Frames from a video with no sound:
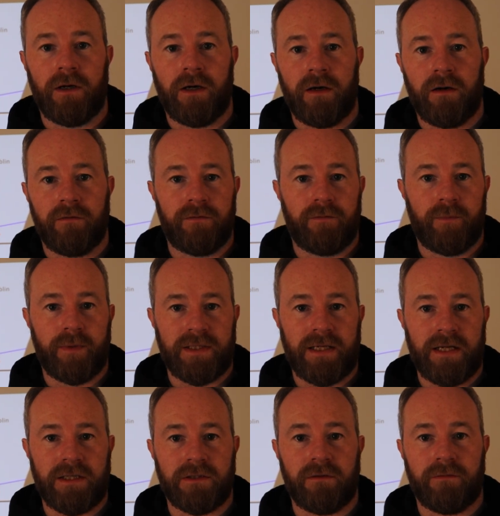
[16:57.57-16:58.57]
of
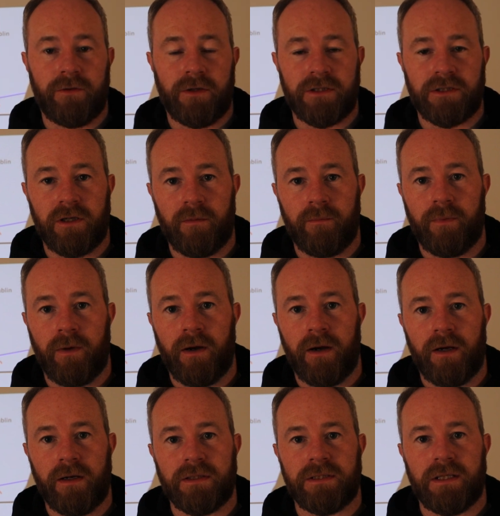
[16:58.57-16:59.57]
potential first-time
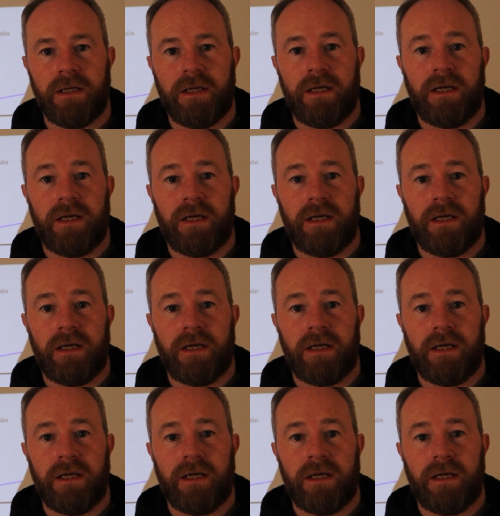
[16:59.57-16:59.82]
buyers